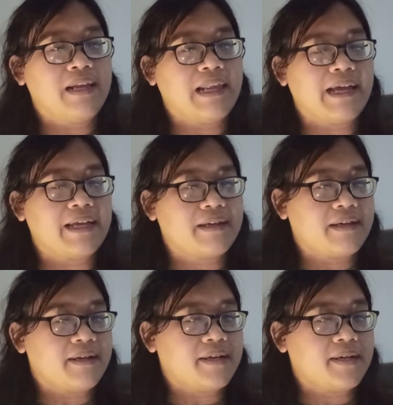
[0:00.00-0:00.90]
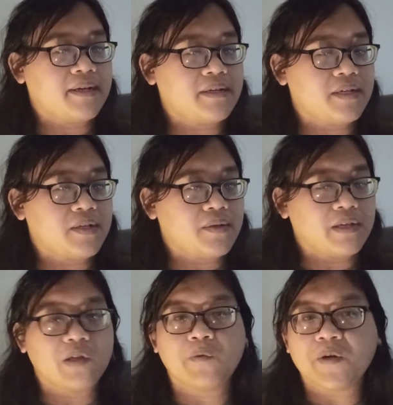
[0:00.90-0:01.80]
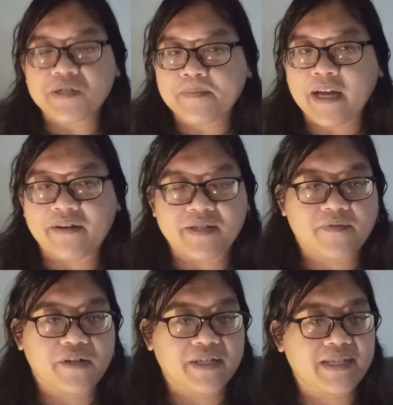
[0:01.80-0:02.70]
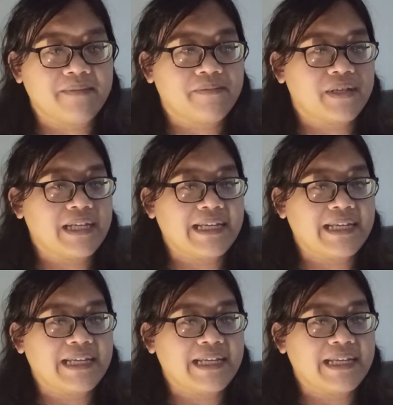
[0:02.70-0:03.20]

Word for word: Like uh, you know, Luo's parents, for example,